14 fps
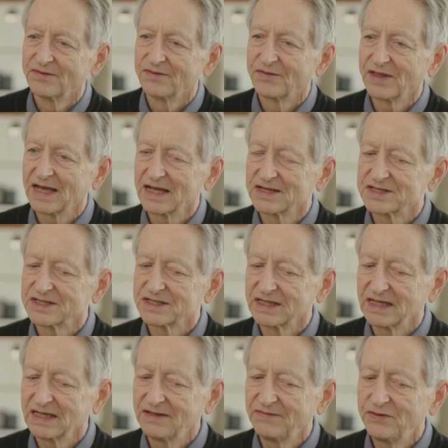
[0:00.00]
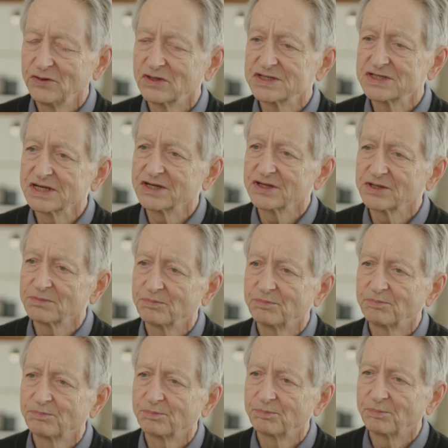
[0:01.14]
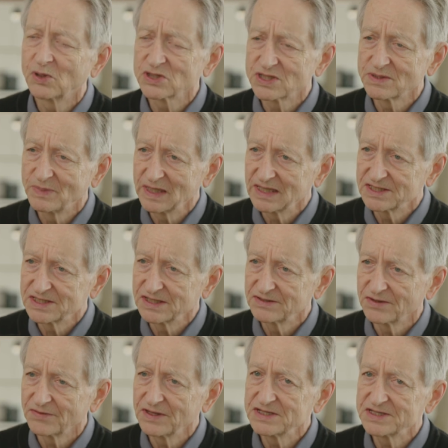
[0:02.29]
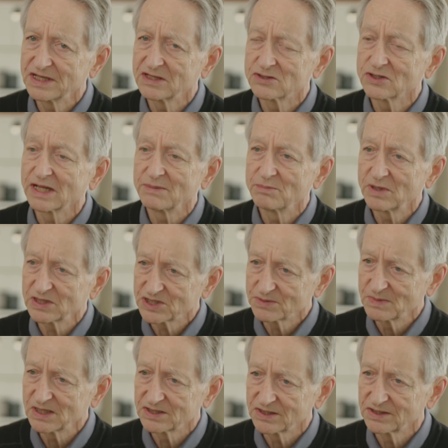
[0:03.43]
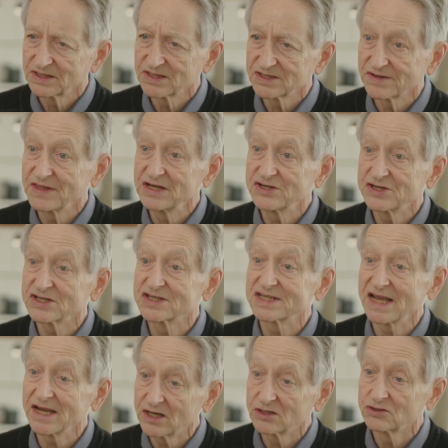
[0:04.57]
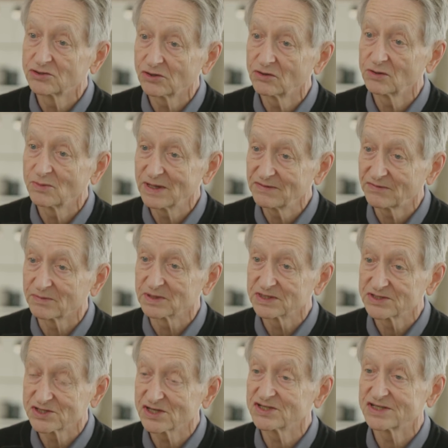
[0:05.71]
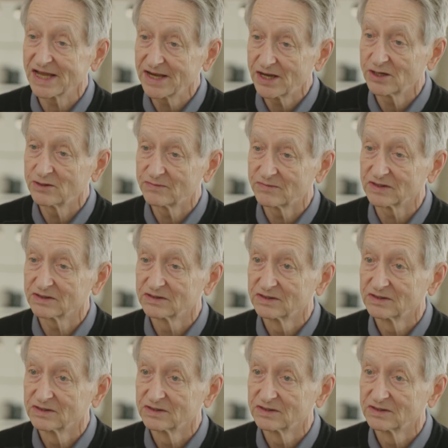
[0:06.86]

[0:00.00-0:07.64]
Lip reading: that if you consider the possibility that these things will get much smarter than us and then just take control away from us, just take over,